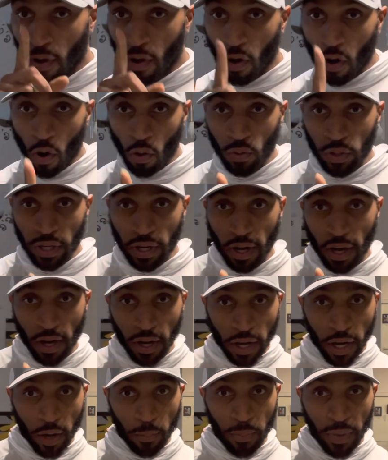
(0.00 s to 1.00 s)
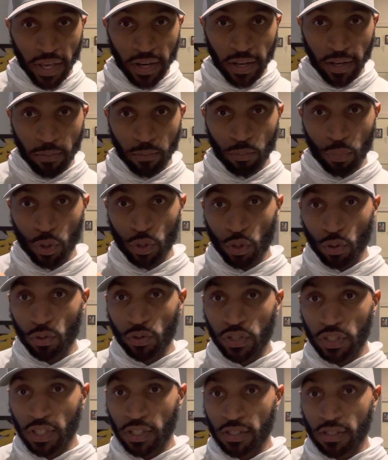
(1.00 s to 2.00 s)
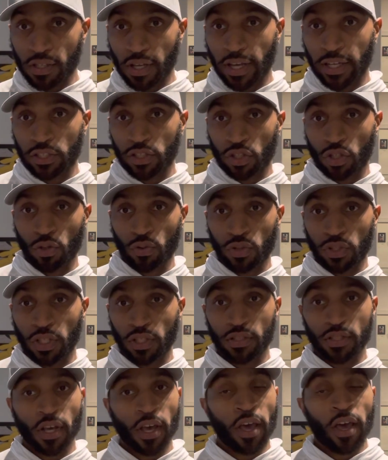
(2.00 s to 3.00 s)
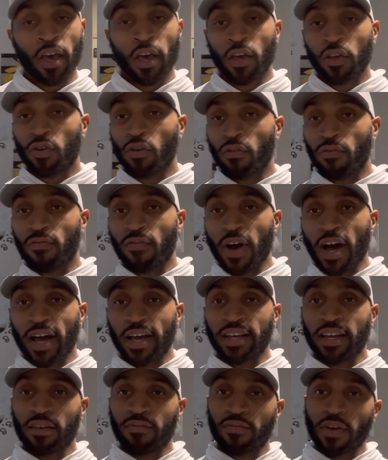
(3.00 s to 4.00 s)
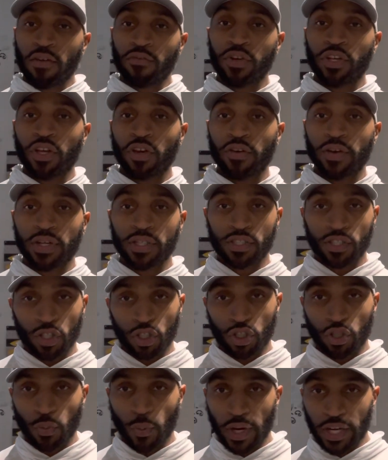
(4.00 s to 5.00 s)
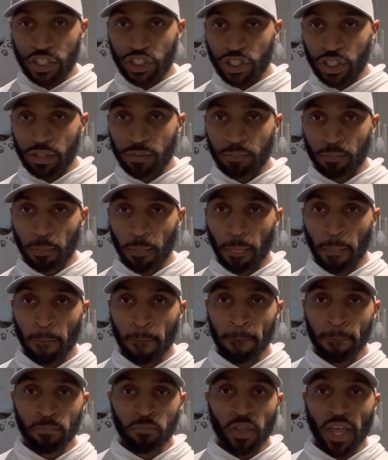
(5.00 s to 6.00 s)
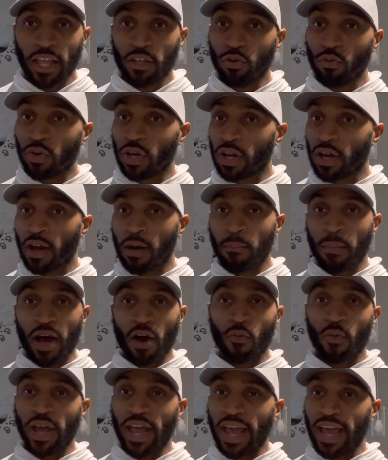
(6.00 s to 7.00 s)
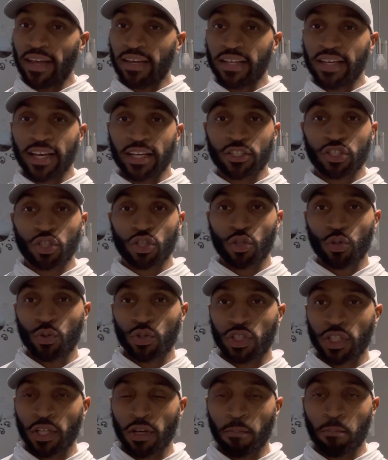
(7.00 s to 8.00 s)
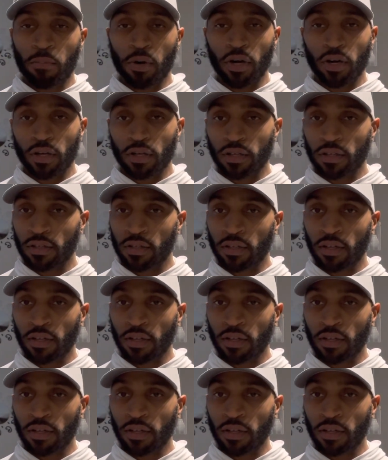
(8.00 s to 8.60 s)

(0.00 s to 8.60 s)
Only the uncommitted produces excuses. You'll find if ever you're in a situation and you could come out with any excuse in the book,